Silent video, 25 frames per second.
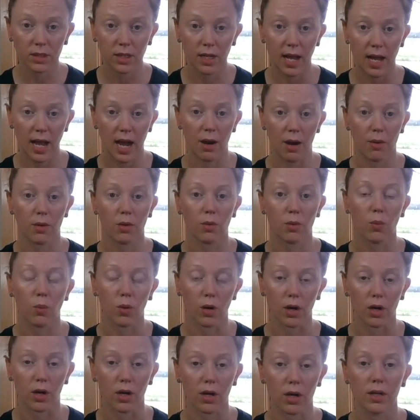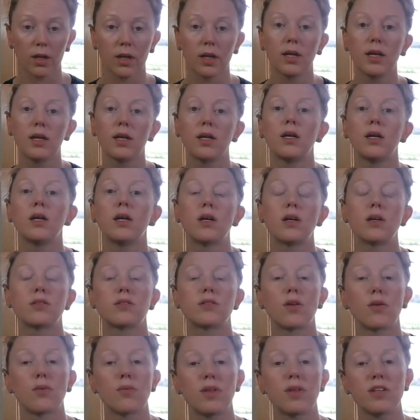our work.
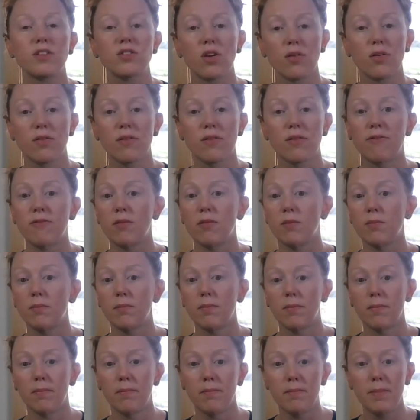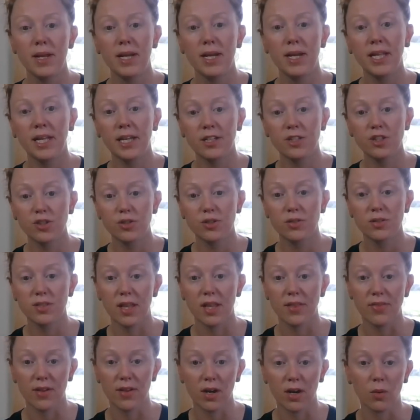So these are the many issues
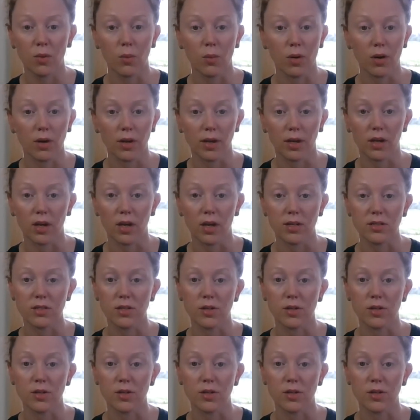that they're working on.